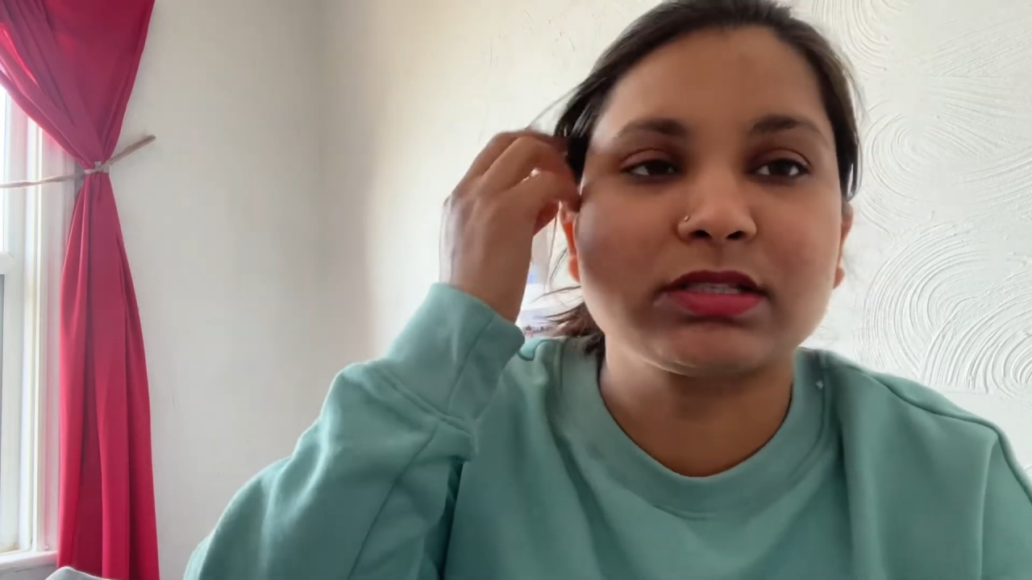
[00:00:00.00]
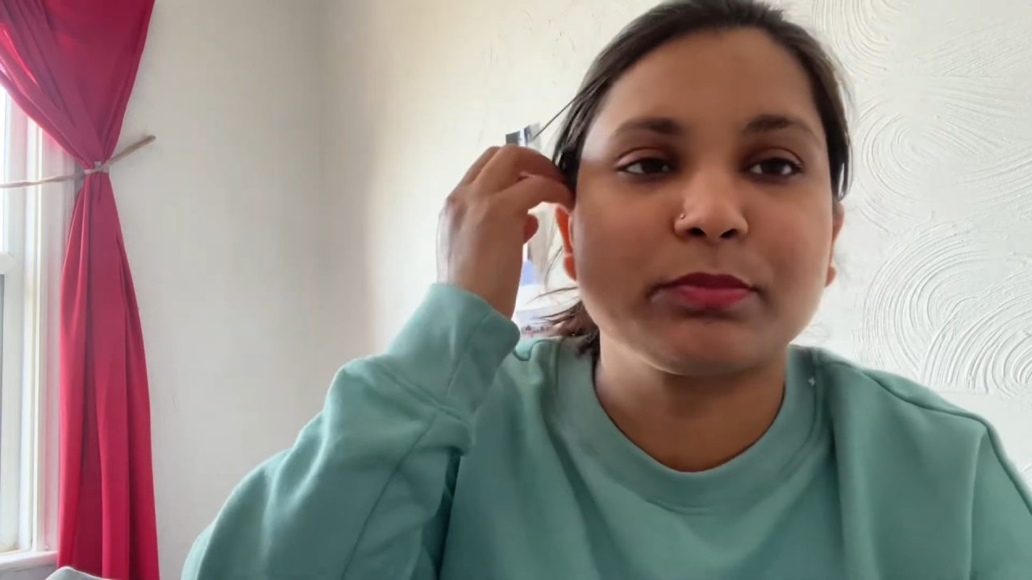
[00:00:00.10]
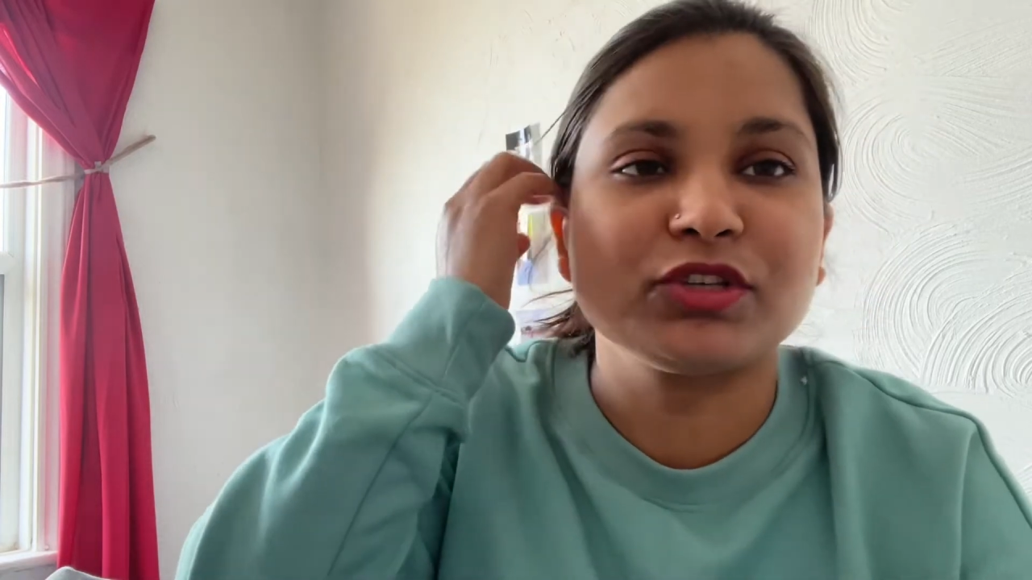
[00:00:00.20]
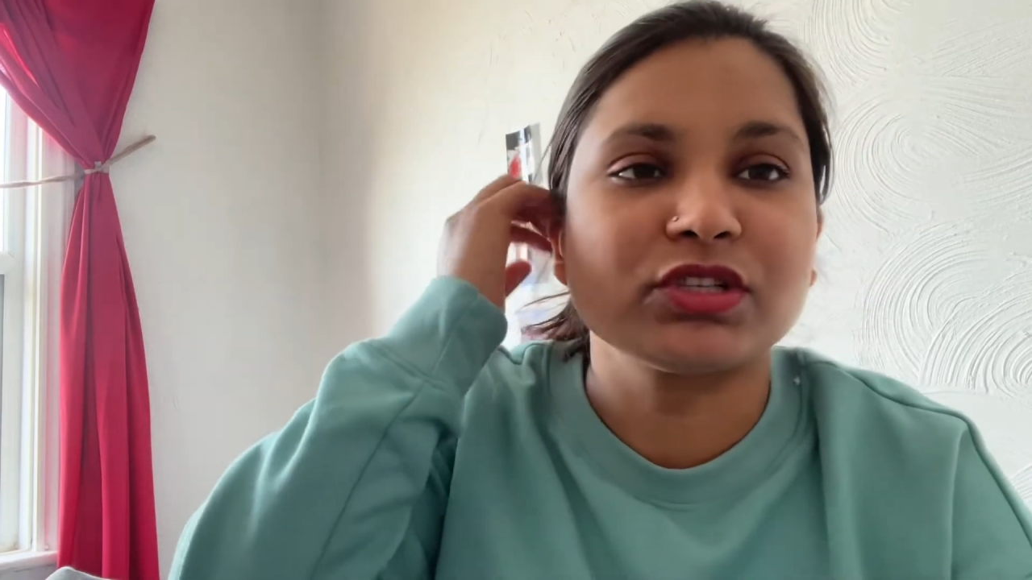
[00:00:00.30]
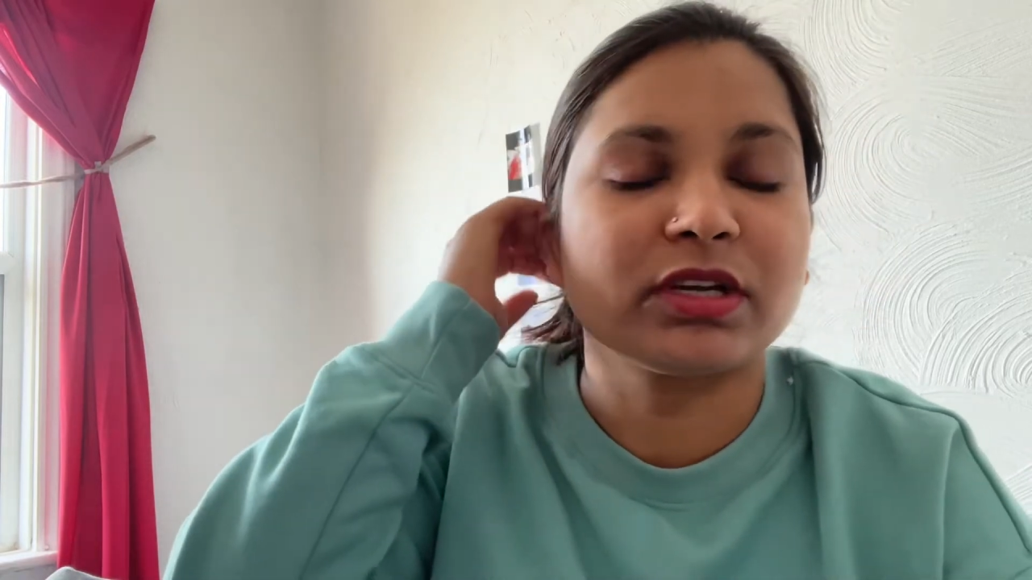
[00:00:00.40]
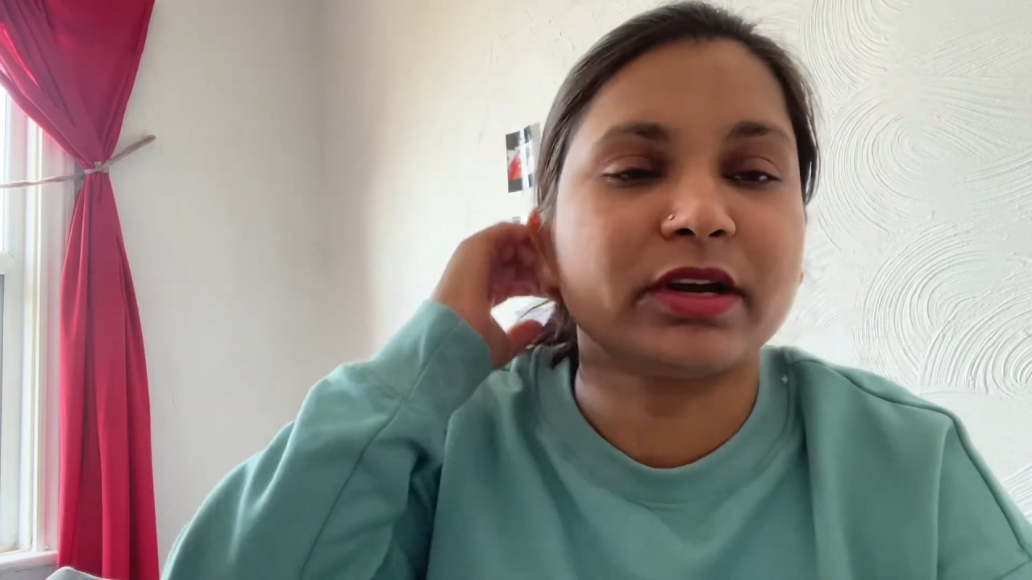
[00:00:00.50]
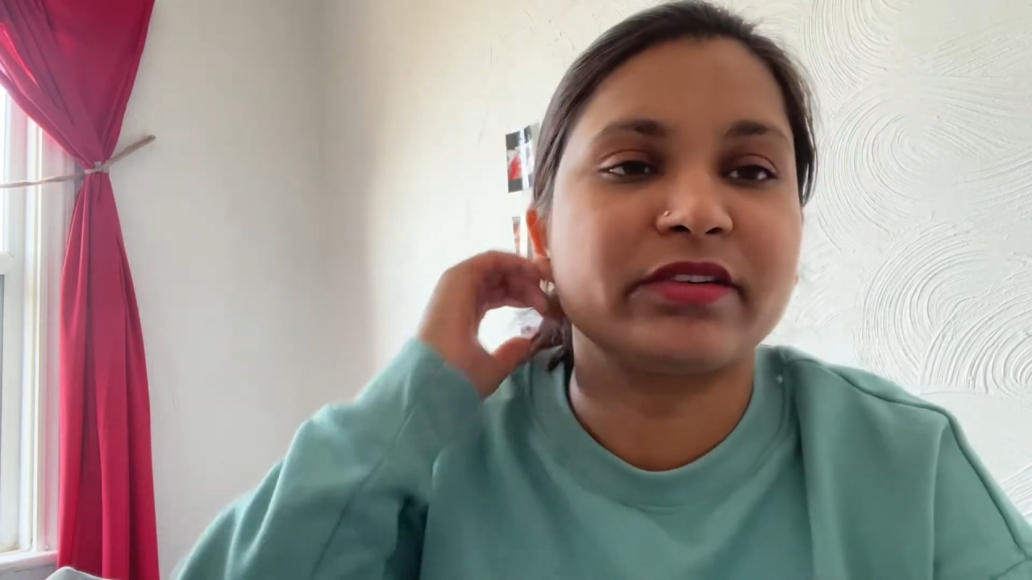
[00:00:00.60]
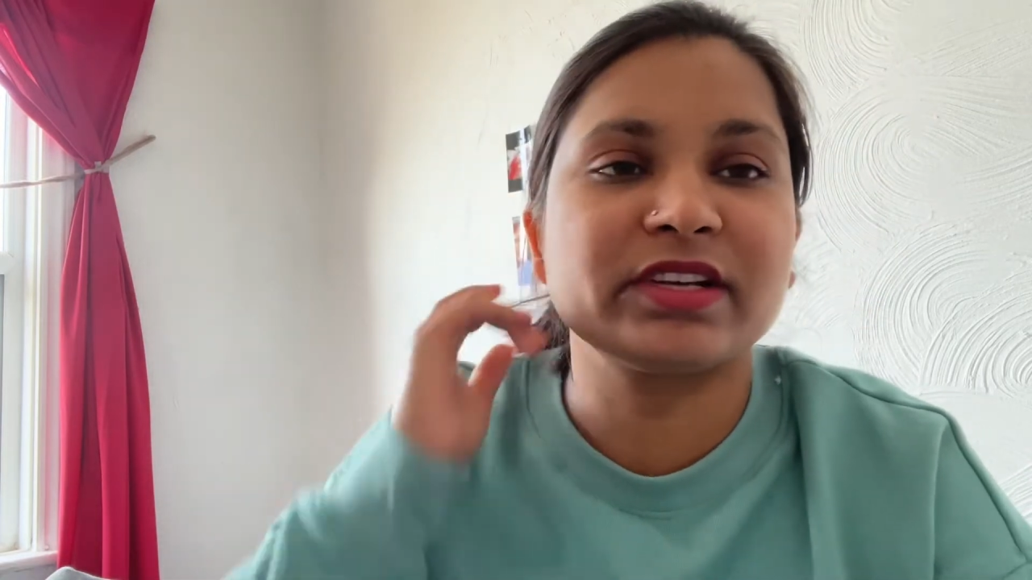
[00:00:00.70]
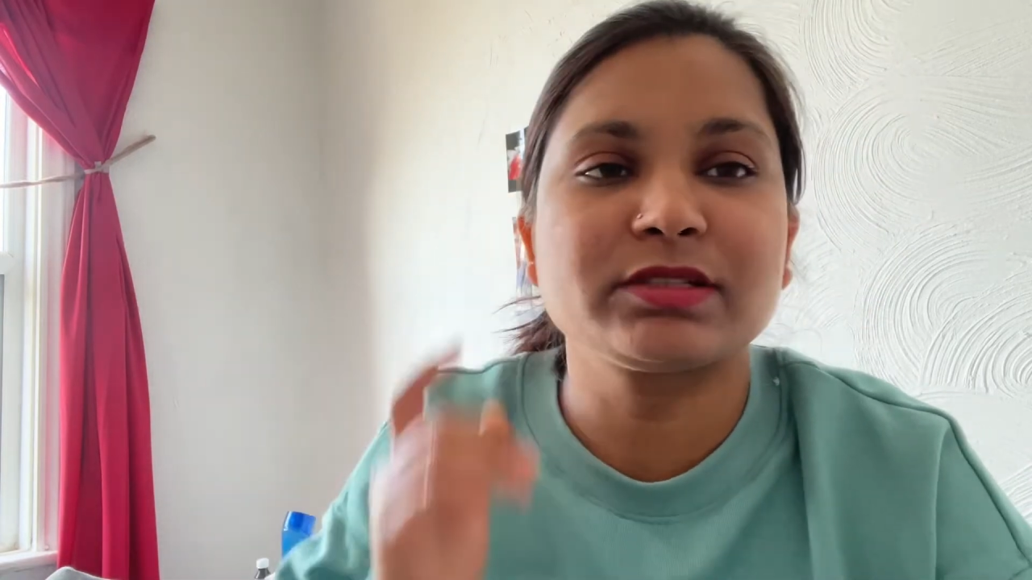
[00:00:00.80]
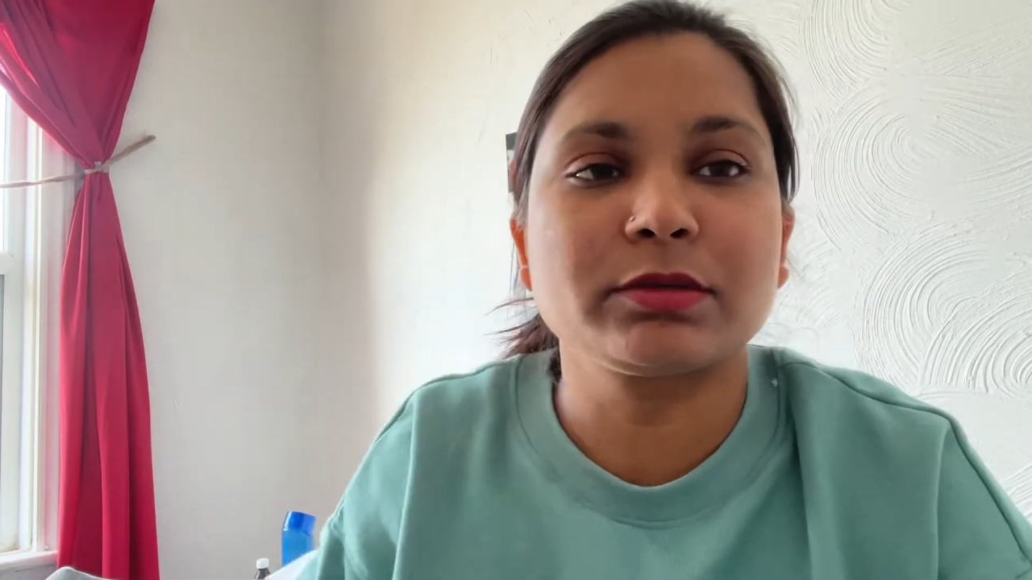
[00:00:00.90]
the patient
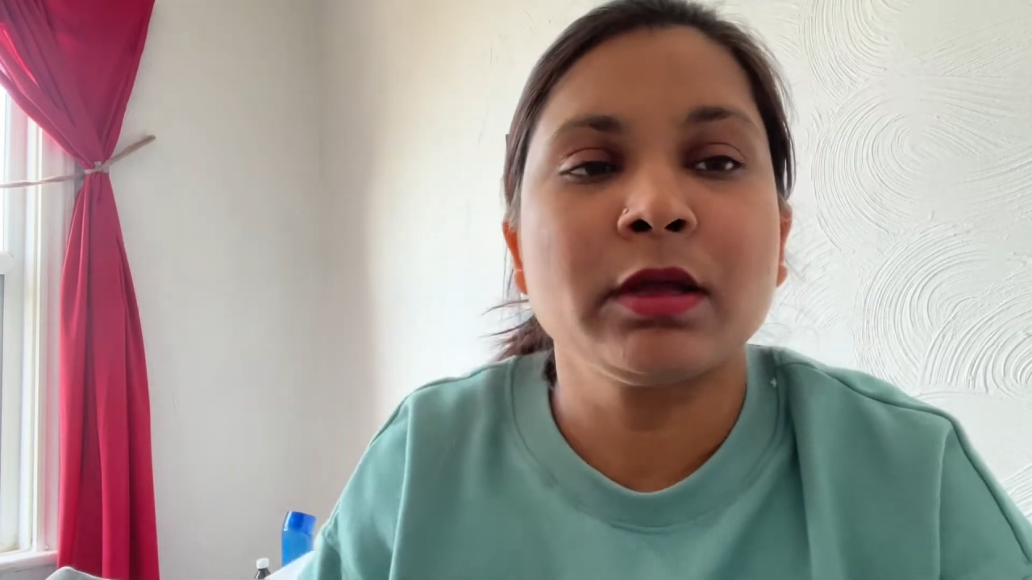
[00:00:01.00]
address,